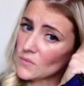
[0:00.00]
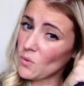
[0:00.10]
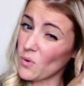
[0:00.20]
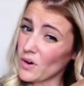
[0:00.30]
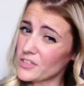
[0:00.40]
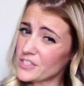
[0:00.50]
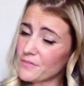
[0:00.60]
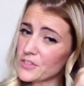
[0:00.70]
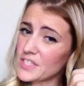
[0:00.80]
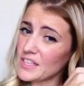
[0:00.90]
or just
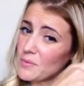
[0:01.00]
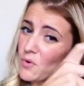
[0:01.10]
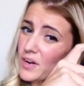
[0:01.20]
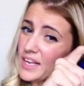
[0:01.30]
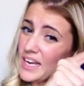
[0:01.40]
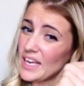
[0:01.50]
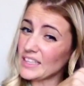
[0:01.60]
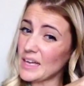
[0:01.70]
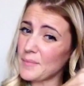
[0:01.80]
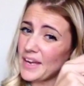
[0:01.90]
first thing in the morning, and I
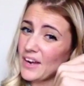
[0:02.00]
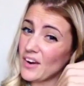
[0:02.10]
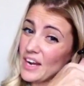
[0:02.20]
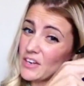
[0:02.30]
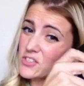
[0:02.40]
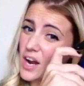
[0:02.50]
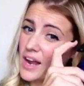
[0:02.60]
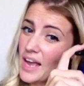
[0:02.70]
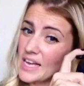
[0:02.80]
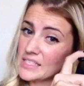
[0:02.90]
let my hair air
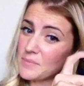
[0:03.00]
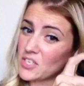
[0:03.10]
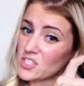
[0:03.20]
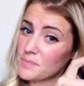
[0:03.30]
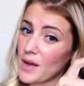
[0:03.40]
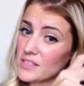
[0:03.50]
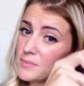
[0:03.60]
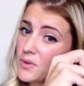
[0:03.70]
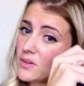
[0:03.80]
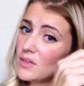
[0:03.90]
dry as much as
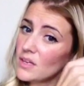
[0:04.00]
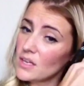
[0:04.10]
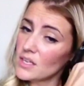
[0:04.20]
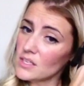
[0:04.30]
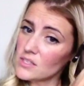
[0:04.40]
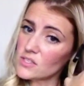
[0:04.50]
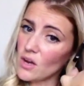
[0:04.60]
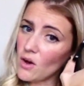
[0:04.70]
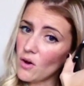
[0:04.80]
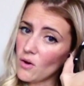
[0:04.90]
possible.
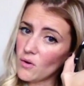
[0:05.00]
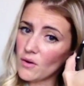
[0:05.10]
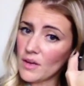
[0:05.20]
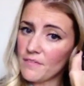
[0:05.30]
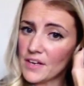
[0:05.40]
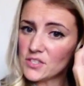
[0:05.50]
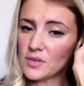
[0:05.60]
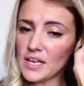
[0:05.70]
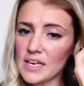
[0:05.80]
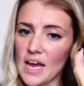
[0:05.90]
So if I do
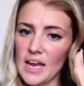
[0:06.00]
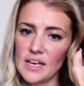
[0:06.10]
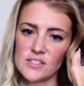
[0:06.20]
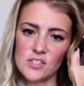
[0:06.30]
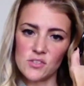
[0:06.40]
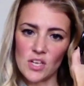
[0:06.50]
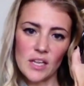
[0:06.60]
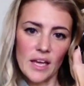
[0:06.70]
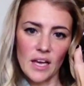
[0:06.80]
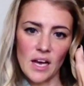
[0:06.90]
it at night, it's usually
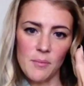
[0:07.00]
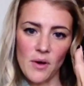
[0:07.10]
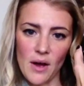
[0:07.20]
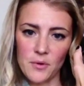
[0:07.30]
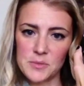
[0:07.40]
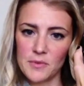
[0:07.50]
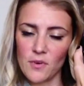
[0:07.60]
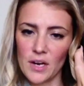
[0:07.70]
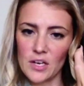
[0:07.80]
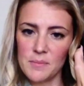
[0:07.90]
like a couple hours
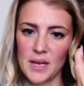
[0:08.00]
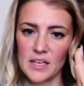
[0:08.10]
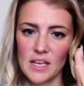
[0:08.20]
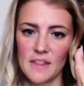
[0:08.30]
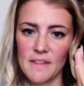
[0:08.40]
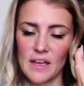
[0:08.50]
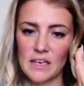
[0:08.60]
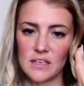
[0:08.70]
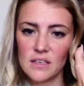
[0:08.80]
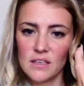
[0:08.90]
before I go to bed, and
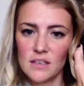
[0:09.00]
then,